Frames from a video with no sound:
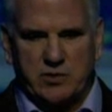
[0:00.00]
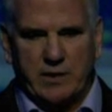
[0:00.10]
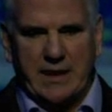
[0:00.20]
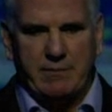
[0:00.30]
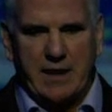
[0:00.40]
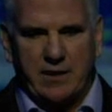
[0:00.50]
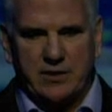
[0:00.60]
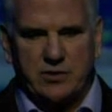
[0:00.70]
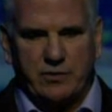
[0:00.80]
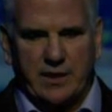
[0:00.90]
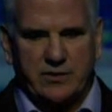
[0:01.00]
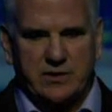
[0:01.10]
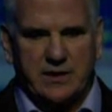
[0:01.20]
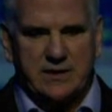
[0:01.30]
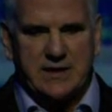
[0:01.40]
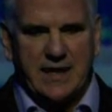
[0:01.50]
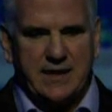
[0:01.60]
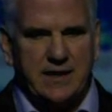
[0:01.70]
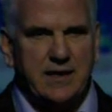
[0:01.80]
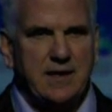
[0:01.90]
So we came down in
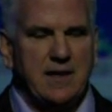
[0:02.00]
2010